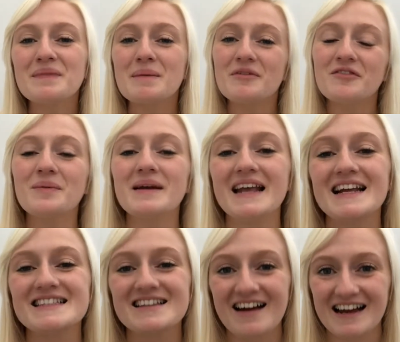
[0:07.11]
Before we
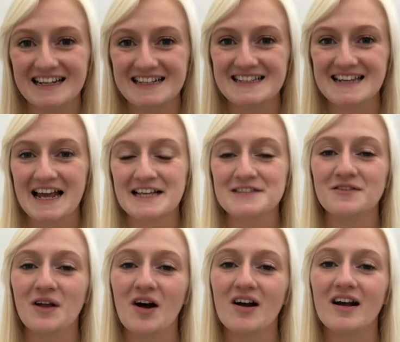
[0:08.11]
get started in today's
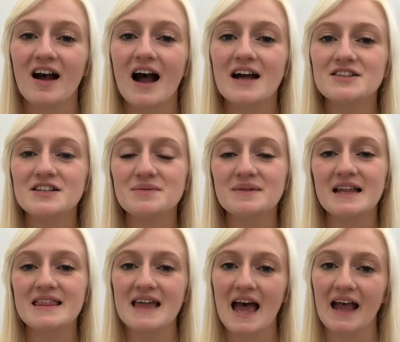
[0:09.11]
vlog, I just want to
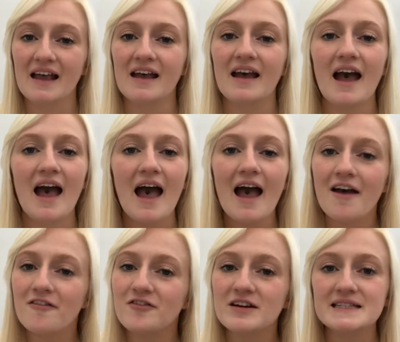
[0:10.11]
thank
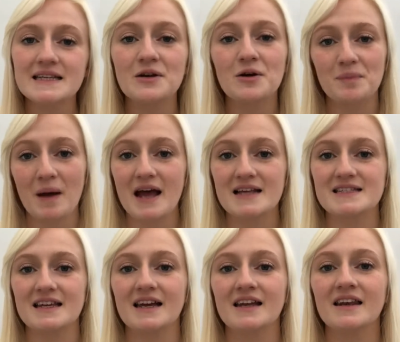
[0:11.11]
every single
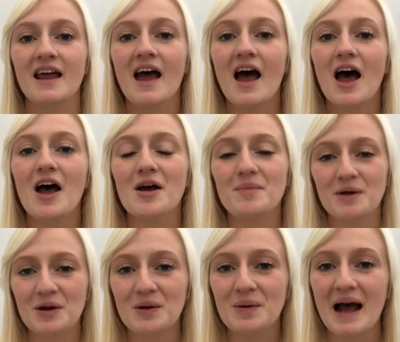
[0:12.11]
person
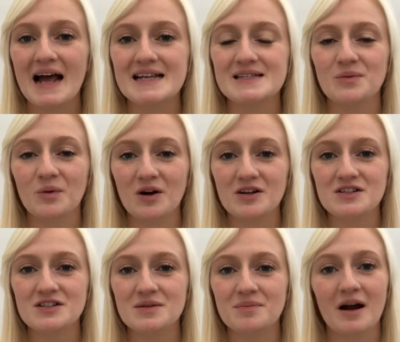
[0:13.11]
who has
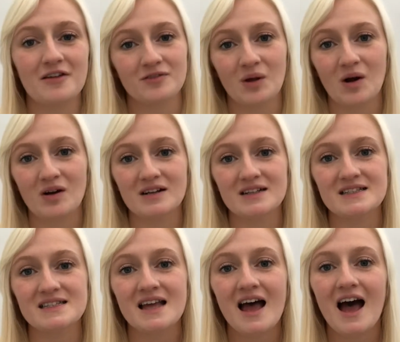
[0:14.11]
watched my
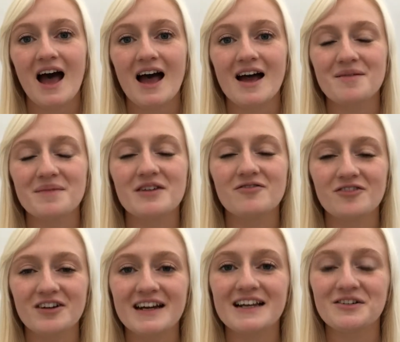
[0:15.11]
vlogs. It
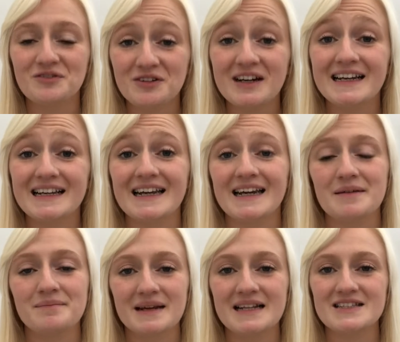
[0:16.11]
really, really
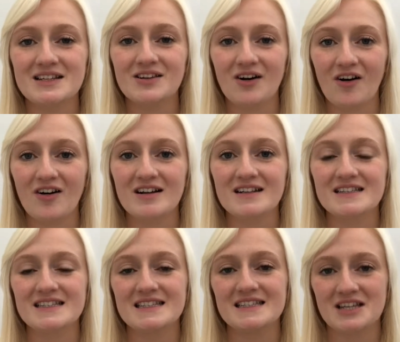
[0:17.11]
means a lot
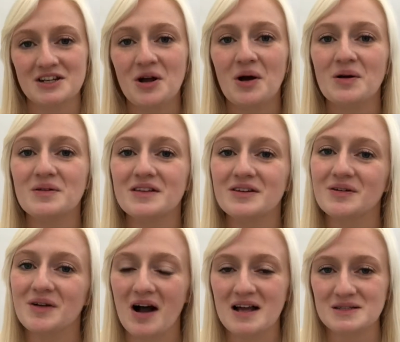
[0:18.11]
to know that you
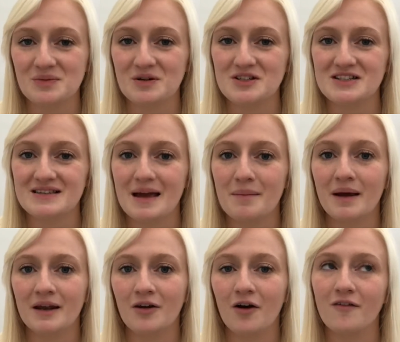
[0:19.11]
guys are watching them
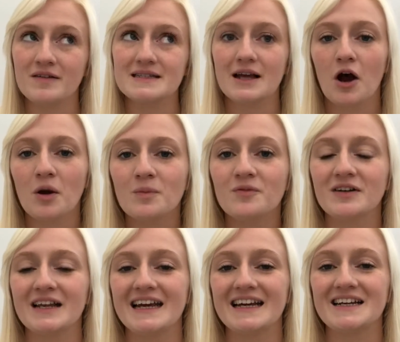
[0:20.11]
and obviously
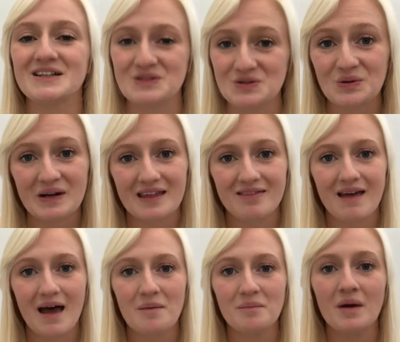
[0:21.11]
hopefully enjoying
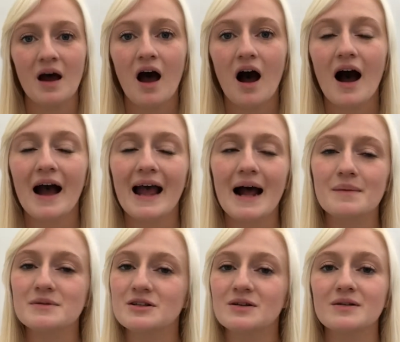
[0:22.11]
them. I
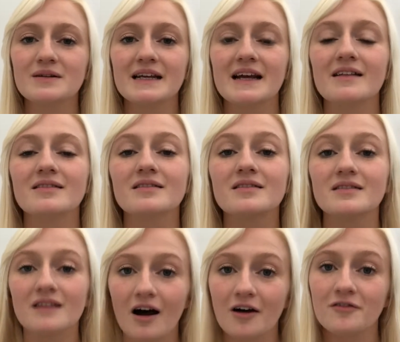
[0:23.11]
absolutely
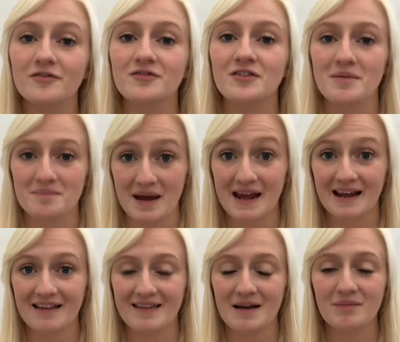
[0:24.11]
loved
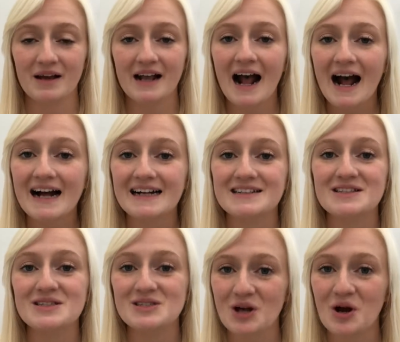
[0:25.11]
making them, like I had
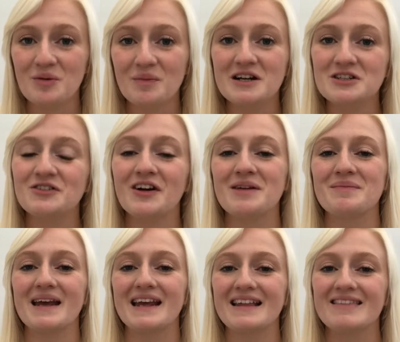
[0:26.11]
so much fun
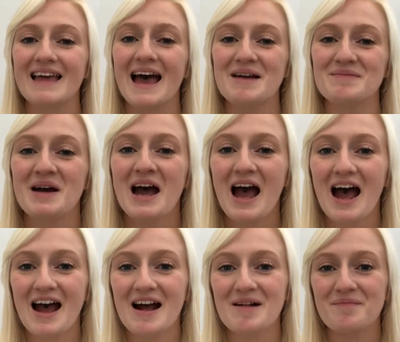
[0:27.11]
making
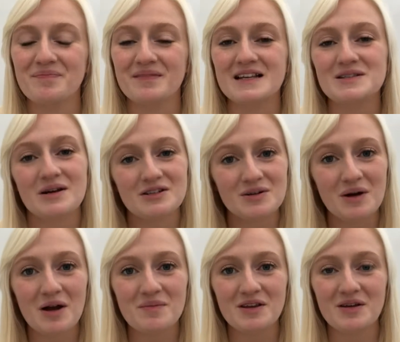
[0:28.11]
them. So I do
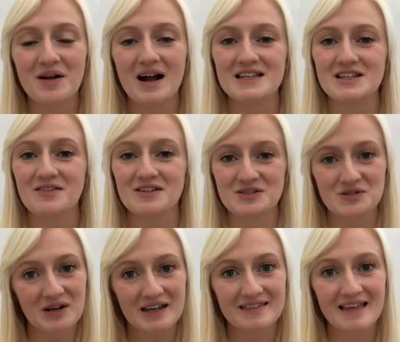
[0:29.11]
hope that you guys are
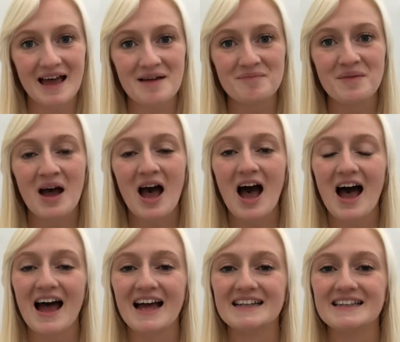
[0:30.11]
enjoying them,
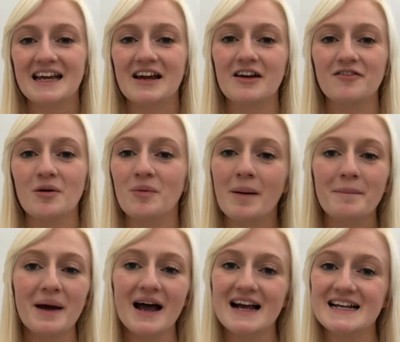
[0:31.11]
and if
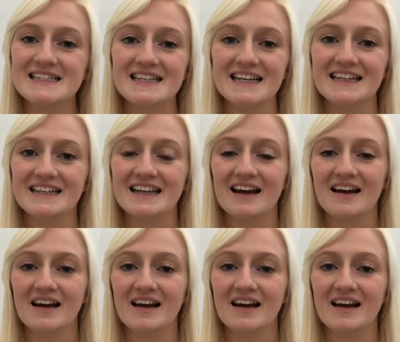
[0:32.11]
one person